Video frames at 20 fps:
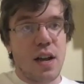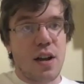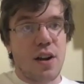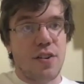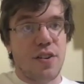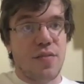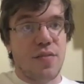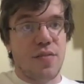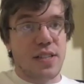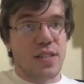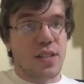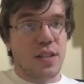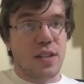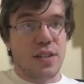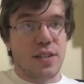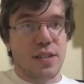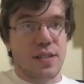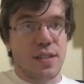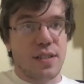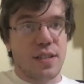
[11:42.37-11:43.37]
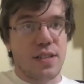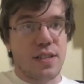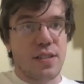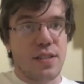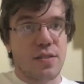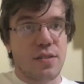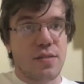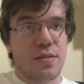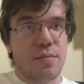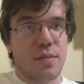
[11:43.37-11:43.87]
cardiovascular disease,
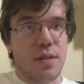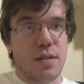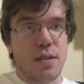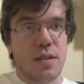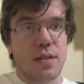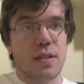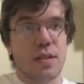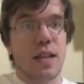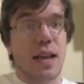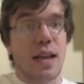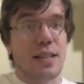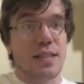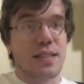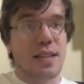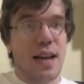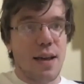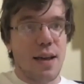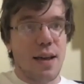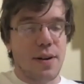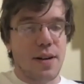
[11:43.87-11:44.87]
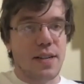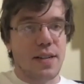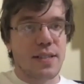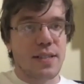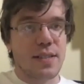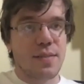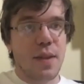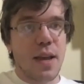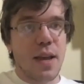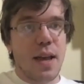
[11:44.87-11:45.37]
or diseases like
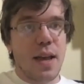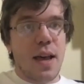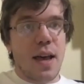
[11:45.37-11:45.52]
Alzheimer's.